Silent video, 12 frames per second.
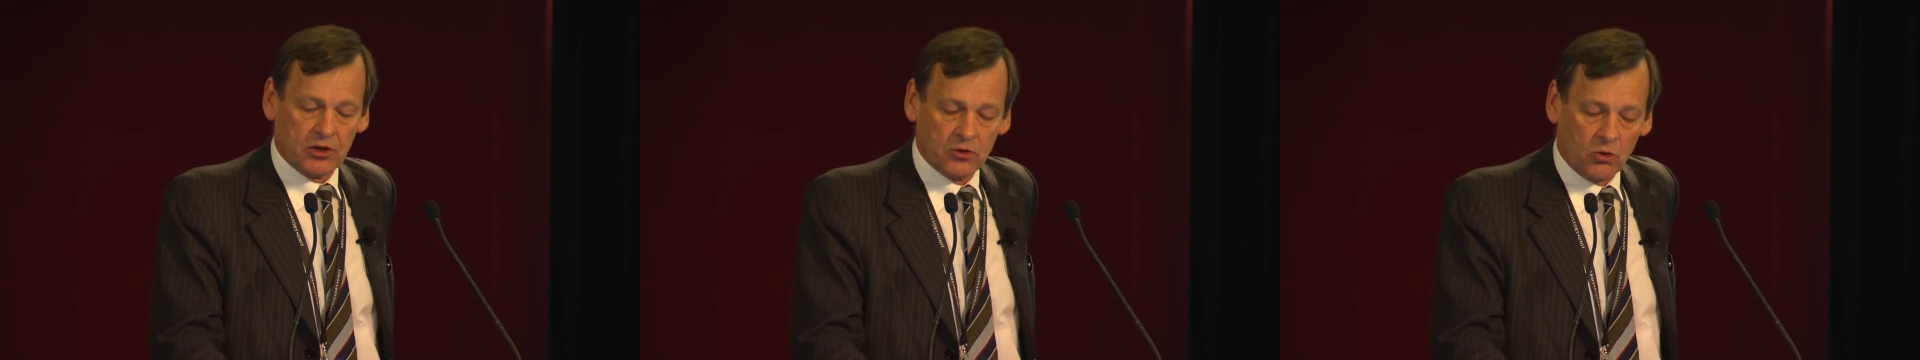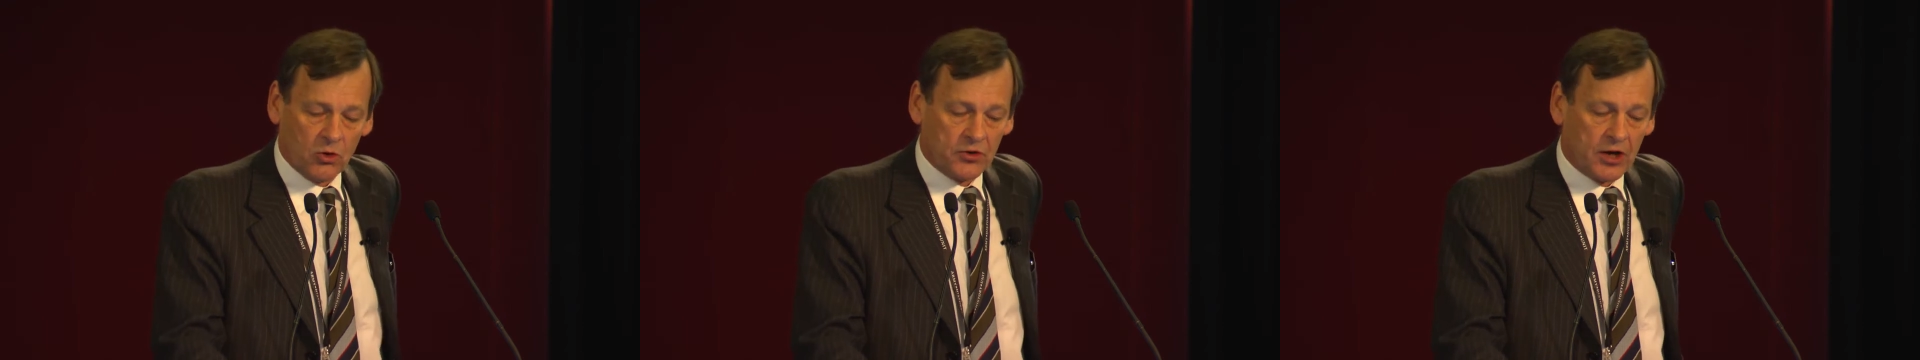
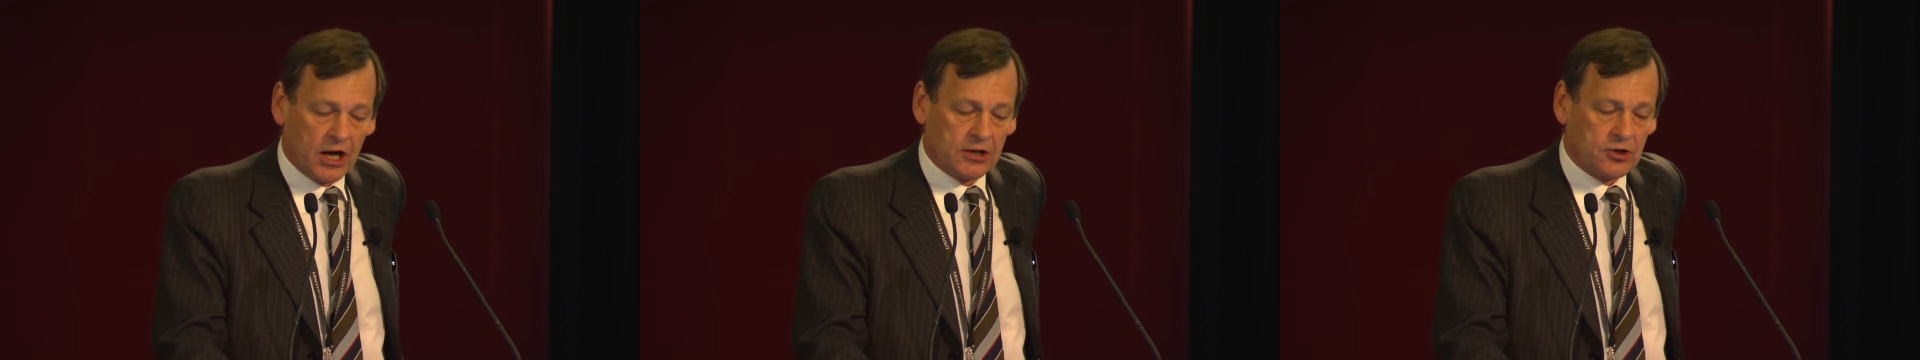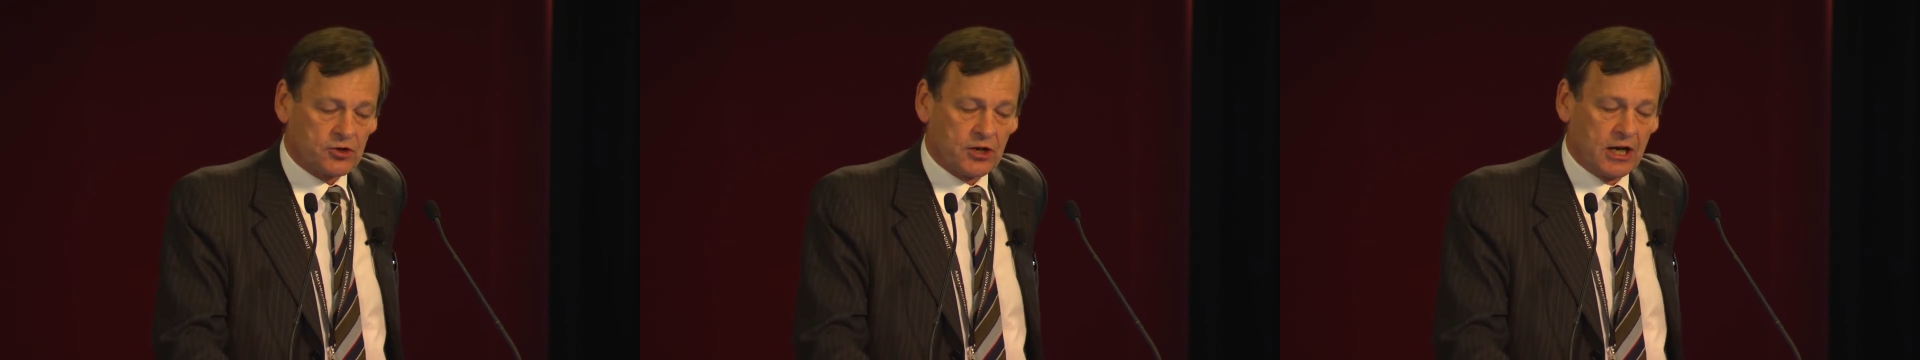Northern
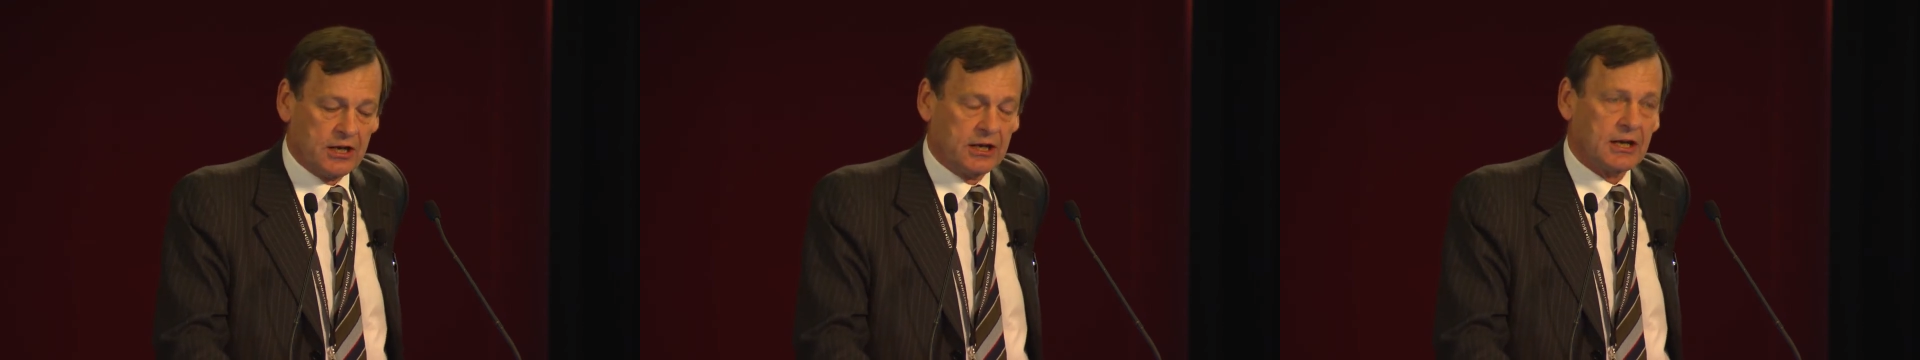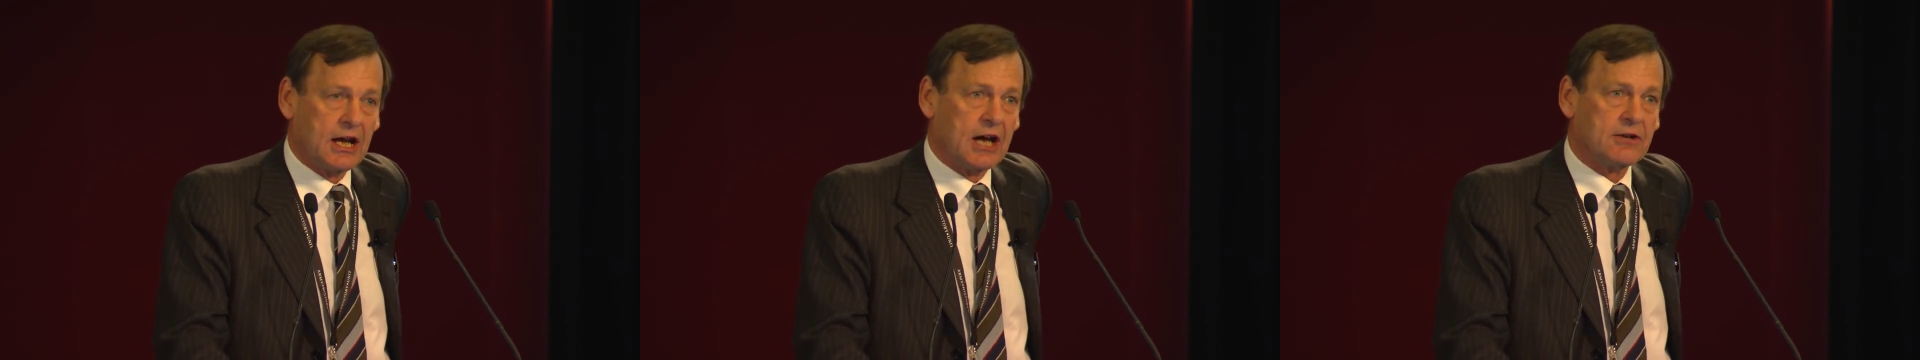Ireland
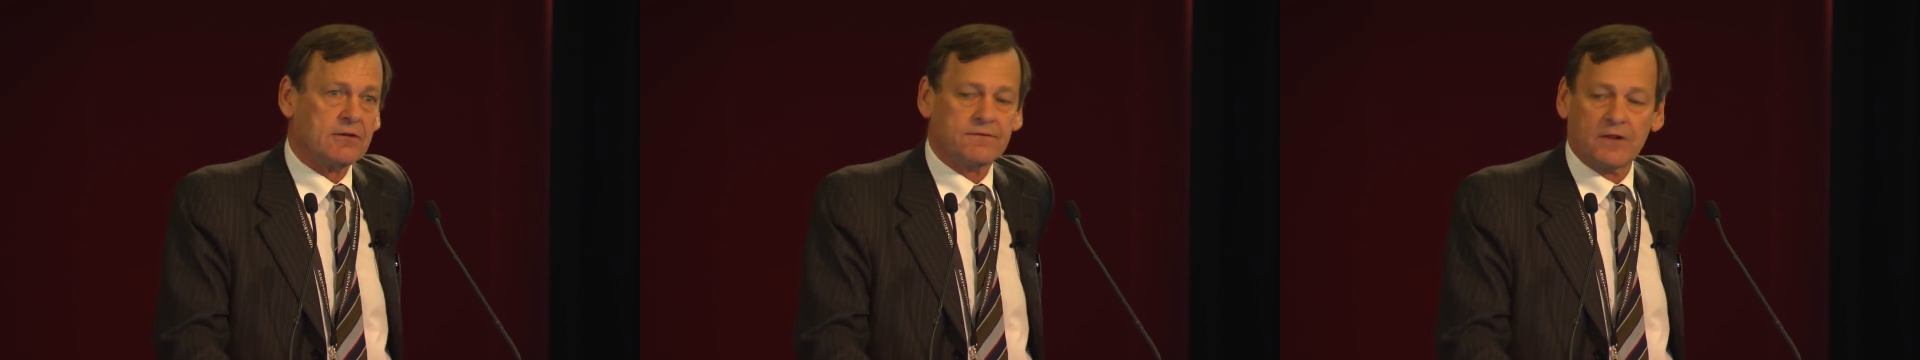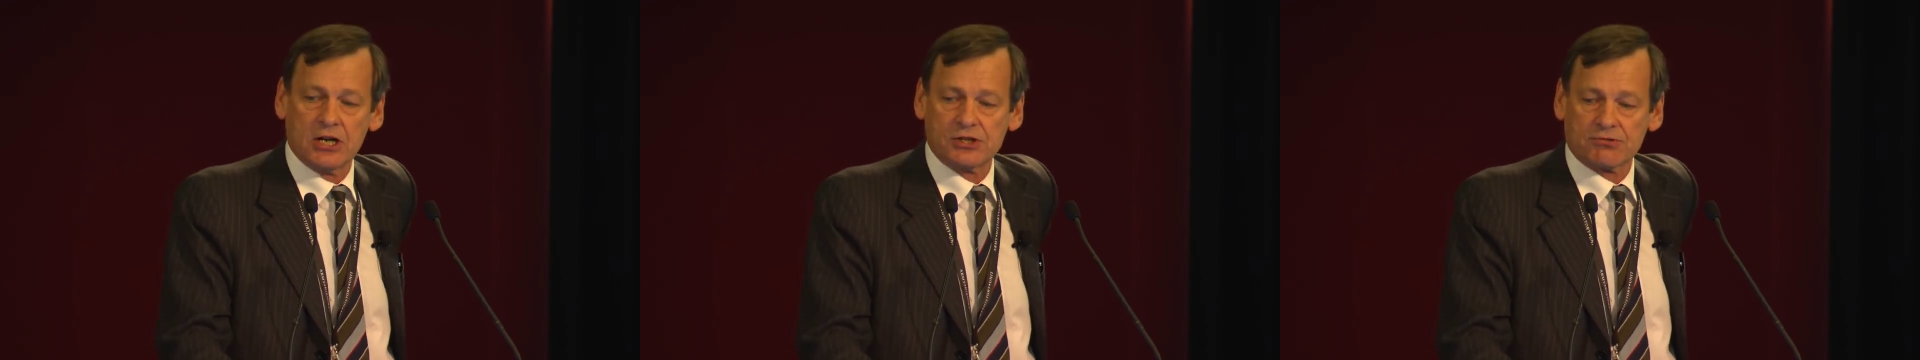Training and
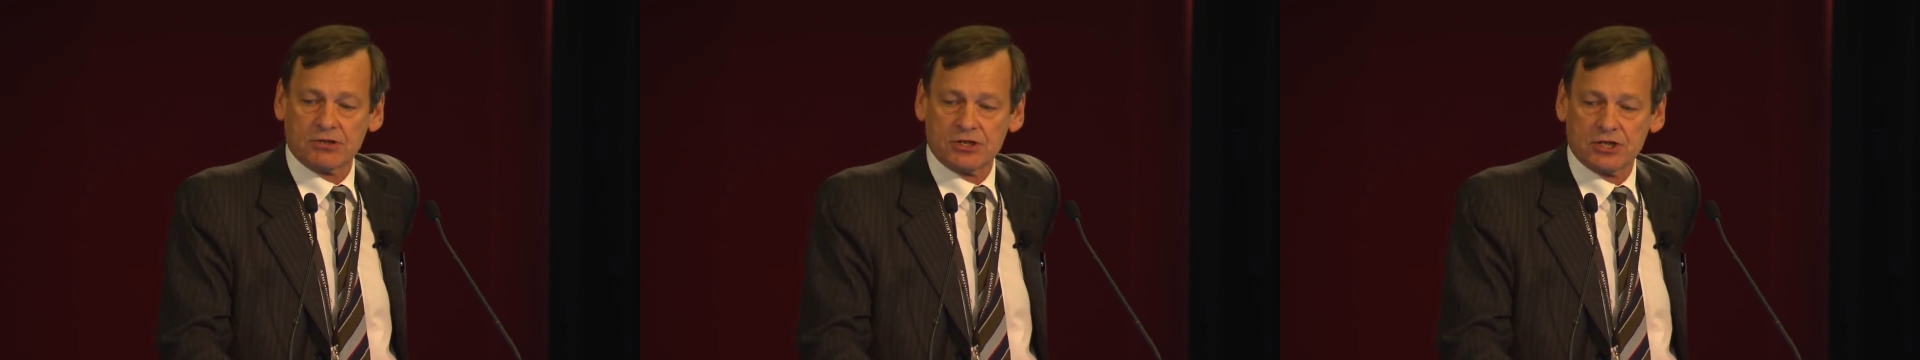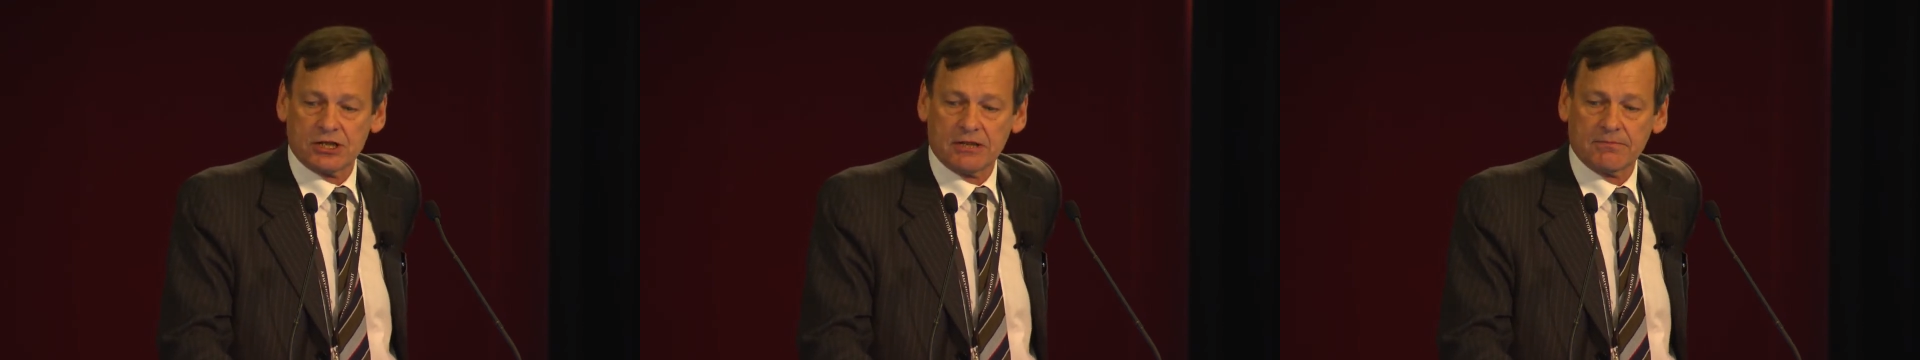Advisory
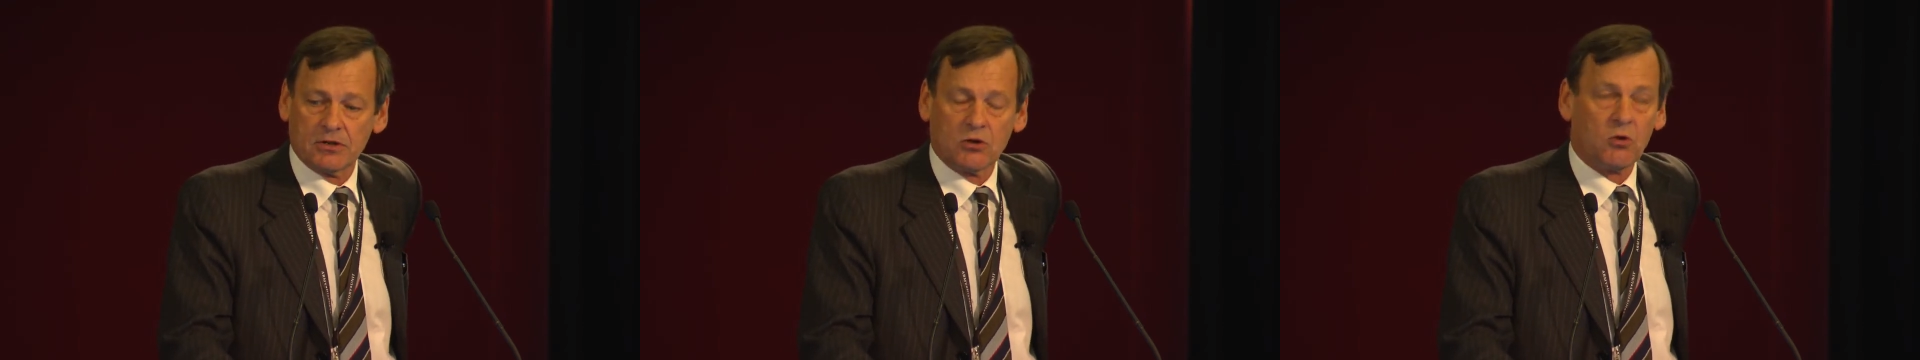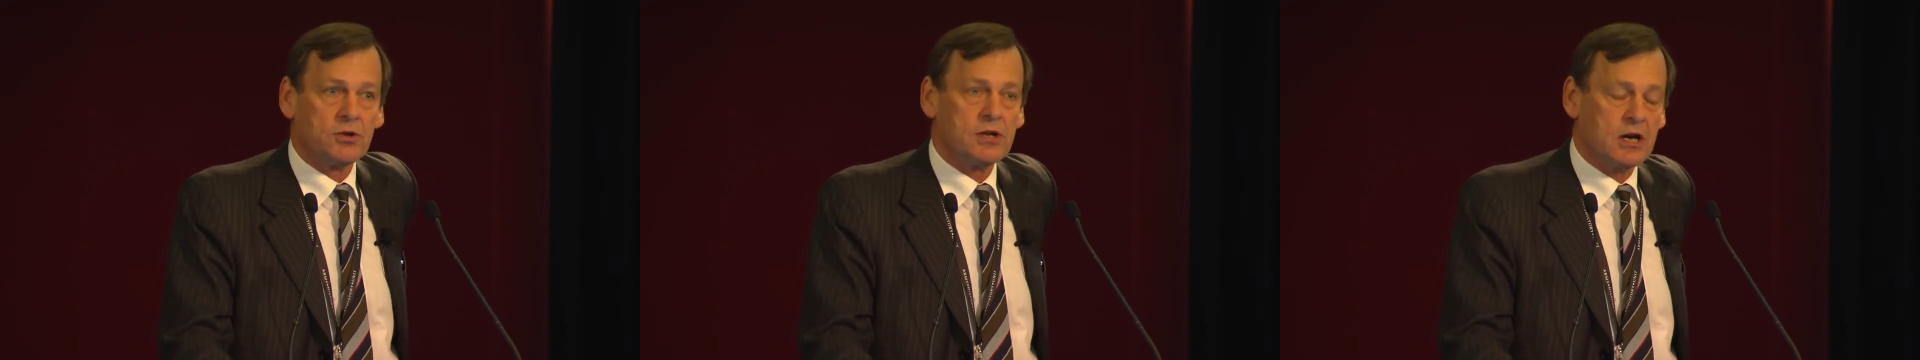Team,
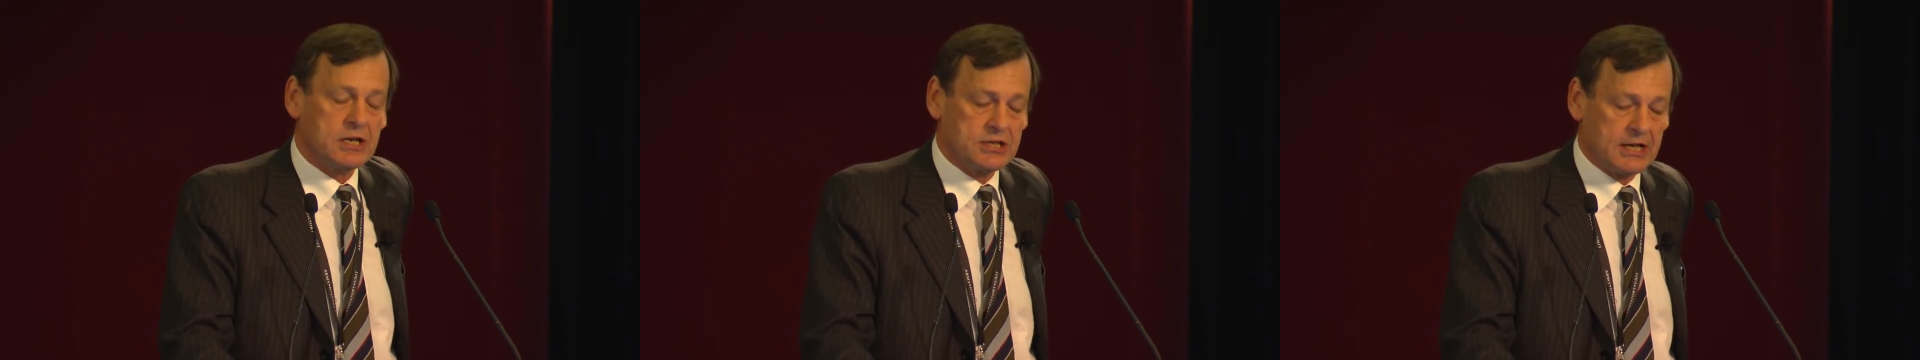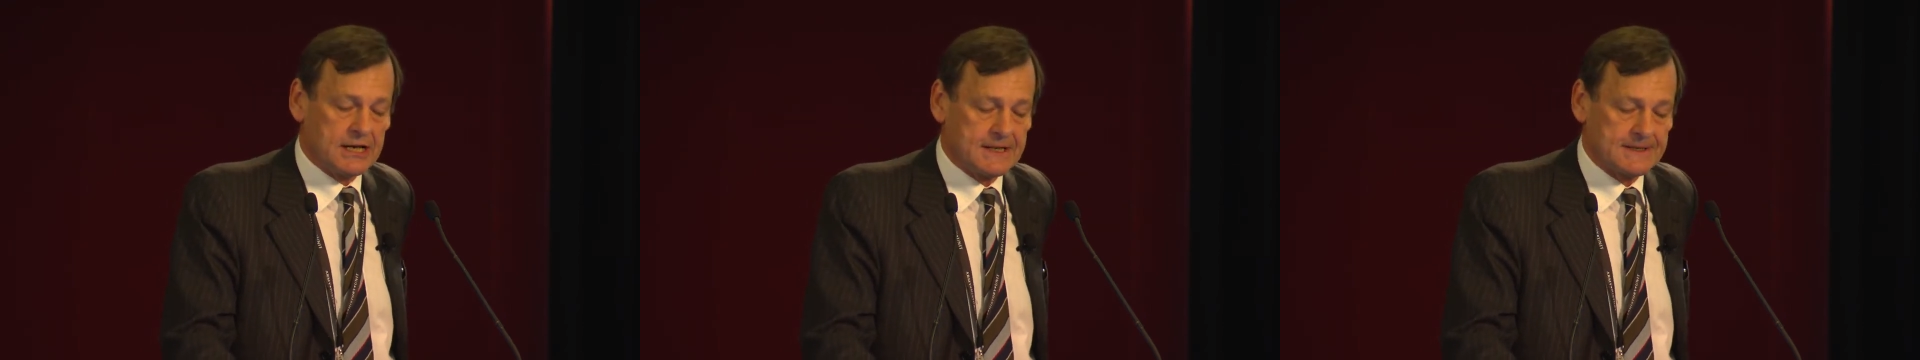or
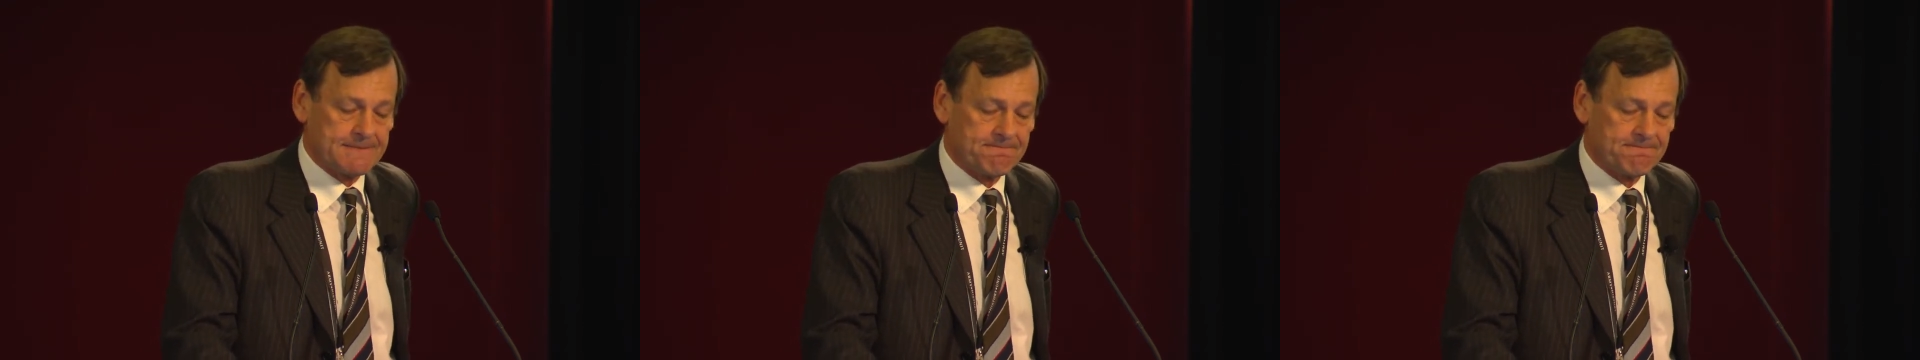NITAT,